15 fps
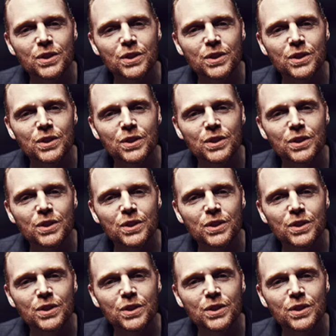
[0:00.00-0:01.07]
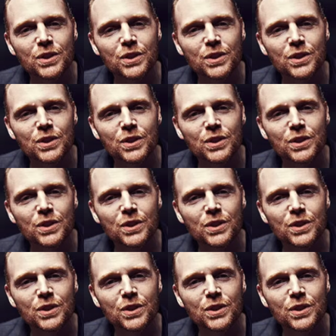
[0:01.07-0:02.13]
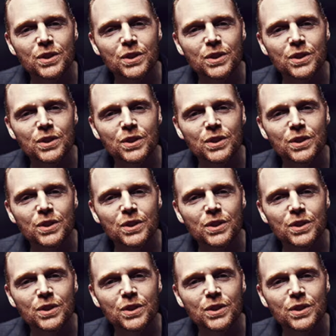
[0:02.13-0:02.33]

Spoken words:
(silence)